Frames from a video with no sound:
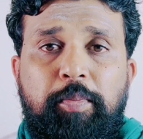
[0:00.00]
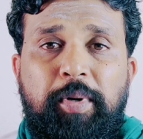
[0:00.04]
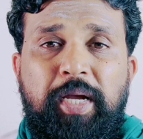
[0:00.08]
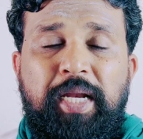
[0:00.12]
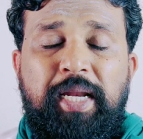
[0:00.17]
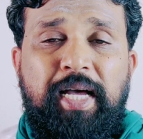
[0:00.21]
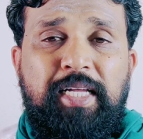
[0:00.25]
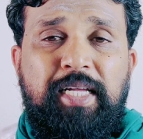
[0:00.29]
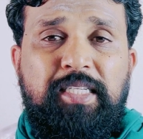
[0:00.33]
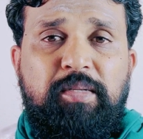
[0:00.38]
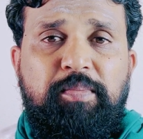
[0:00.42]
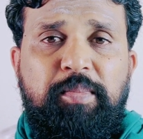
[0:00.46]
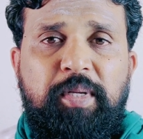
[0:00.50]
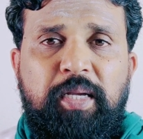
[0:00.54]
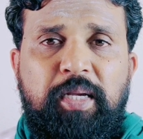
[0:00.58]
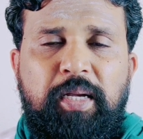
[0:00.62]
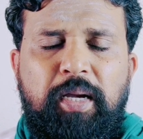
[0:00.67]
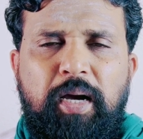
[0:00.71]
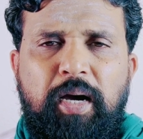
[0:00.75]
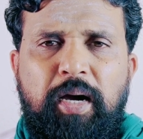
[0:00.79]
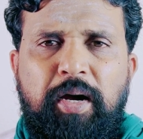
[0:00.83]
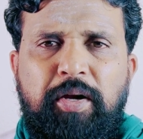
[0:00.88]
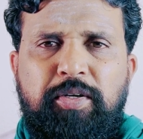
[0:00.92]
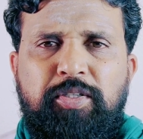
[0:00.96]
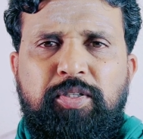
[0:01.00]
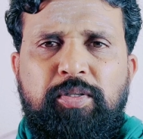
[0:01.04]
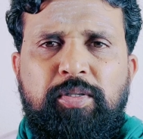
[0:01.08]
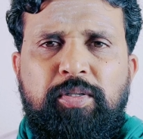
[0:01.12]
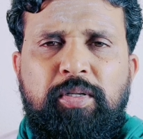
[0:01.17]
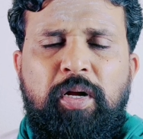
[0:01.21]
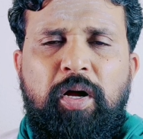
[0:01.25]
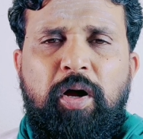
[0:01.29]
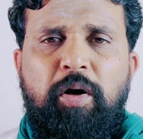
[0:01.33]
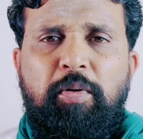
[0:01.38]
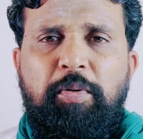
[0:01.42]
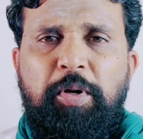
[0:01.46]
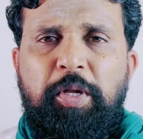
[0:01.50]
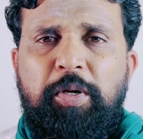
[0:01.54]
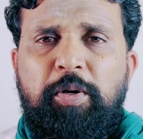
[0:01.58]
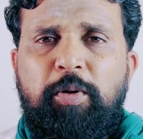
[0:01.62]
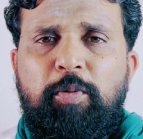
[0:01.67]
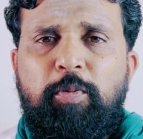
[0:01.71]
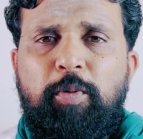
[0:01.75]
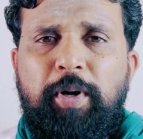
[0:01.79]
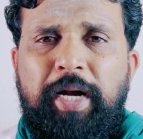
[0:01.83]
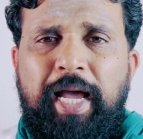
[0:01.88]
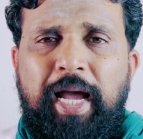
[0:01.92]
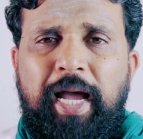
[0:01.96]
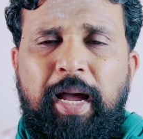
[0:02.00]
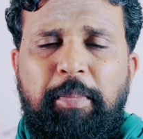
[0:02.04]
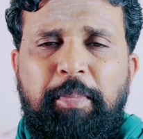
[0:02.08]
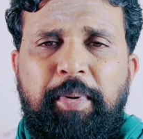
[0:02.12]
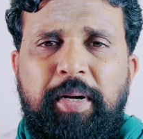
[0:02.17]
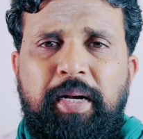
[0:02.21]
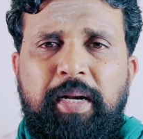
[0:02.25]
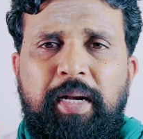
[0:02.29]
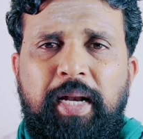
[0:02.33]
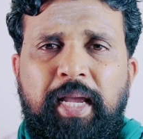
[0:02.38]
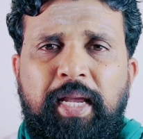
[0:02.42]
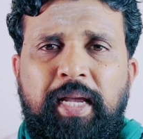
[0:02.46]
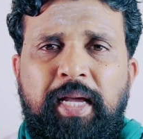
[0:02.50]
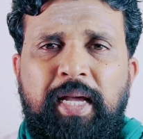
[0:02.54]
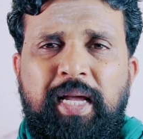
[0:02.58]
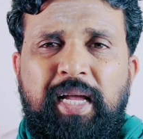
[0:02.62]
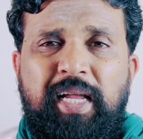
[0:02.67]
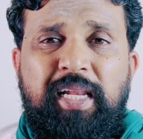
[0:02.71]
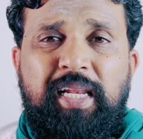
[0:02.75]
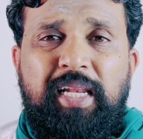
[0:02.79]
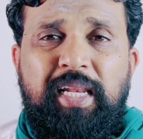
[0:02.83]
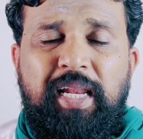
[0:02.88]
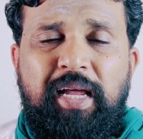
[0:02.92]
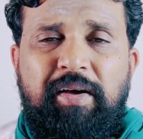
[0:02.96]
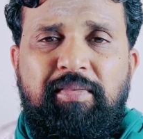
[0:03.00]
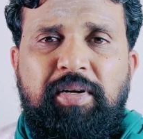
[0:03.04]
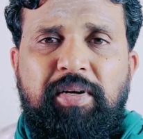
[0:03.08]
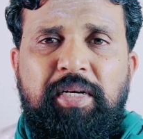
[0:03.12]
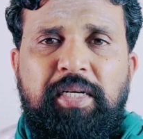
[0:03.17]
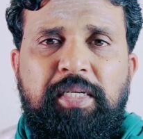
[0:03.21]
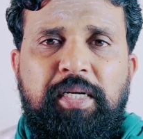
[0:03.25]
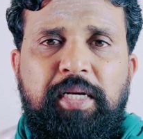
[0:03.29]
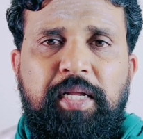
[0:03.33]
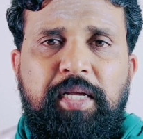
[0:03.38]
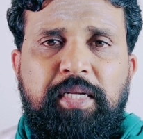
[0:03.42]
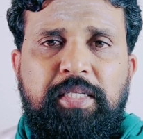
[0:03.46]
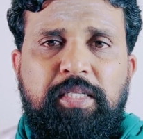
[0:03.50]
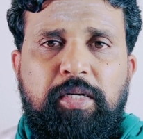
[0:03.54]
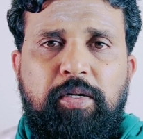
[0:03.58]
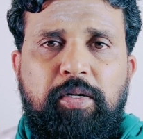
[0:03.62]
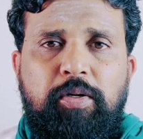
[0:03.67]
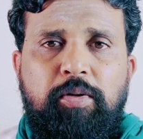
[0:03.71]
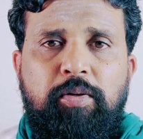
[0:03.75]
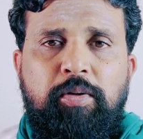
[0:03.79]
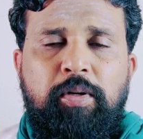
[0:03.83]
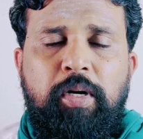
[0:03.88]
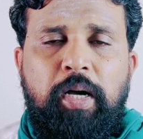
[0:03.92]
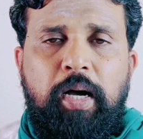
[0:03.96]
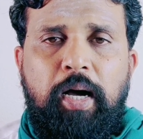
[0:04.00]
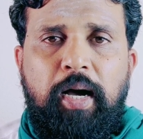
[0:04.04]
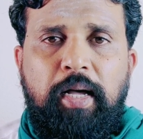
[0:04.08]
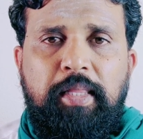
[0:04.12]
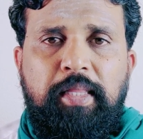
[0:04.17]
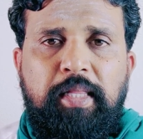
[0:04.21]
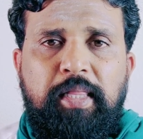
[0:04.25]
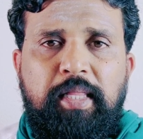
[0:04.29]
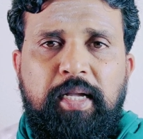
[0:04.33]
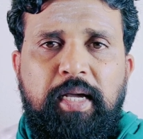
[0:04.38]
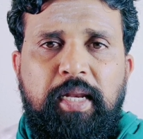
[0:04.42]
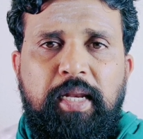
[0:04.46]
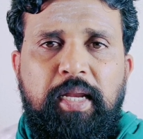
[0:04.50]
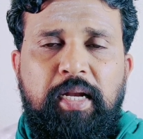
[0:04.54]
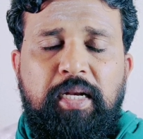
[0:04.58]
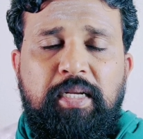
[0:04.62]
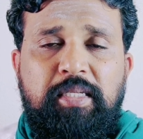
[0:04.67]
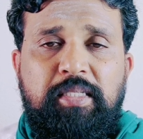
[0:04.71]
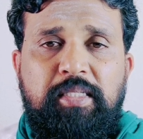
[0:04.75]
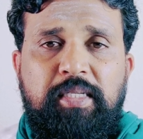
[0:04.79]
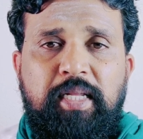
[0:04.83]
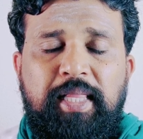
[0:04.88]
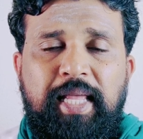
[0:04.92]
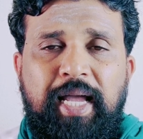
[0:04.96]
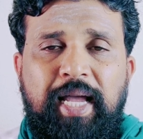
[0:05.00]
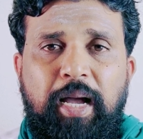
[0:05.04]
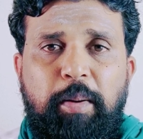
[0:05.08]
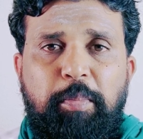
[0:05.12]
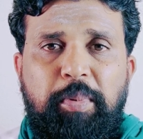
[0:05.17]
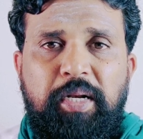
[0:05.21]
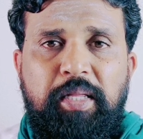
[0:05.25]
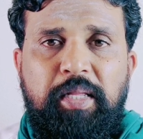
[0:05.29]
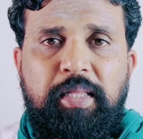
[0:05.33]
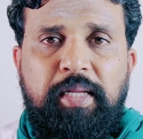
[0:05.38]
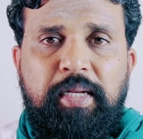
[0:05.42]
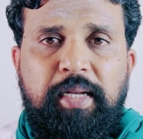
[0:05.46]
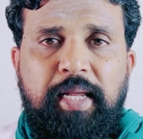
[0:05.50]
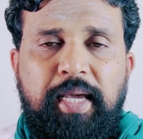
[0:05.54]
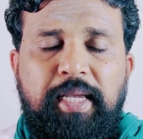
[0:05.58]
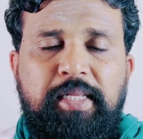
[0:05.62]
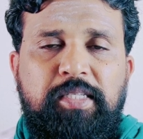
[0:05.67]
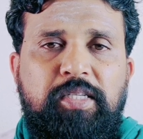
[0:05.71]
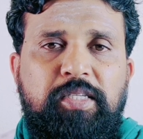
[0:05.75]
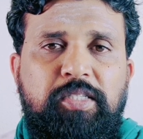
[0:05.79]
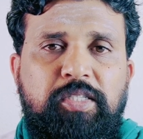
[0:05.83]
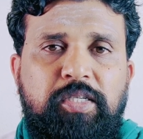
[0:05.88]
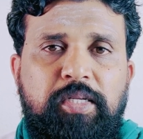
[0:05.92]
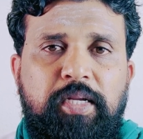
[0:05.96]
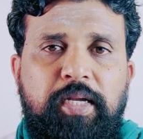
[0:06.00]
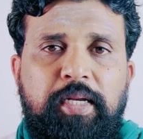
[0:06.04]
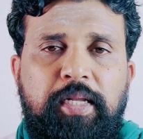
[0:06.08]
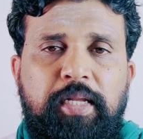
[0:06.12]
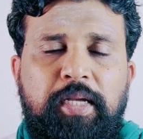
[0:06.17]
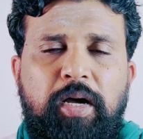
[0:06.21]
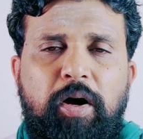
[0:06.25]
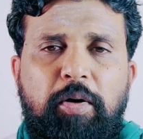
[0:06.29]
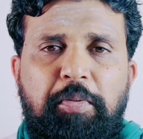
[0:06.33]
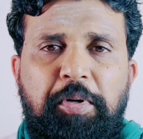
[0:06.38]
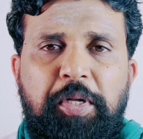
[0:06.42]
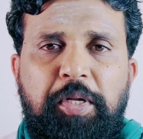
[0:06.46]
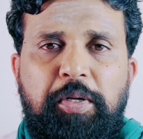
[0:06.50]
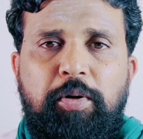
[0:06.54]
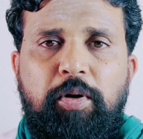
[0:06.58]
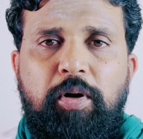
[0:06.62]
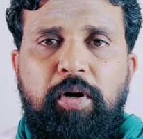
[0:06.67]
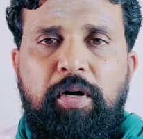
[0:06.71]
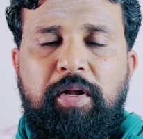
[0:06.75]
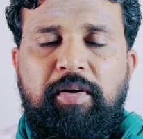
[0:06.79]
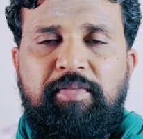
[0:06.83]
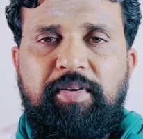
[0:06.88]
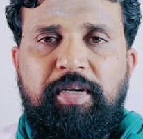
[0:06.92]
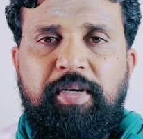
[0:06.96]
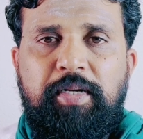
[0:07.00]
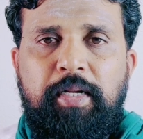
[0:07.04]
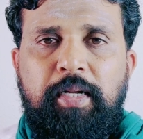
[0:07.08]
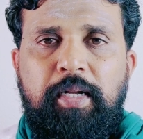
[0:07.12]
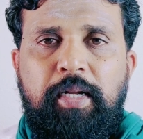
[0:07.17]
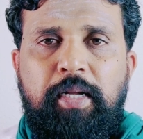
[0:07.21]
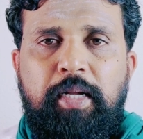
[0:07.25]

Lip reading: you might ask me, Arjun, how do you know what happened like 1100 years ago? Aditha Karikalan's death happened in the 9th century AD. How do you know all of it?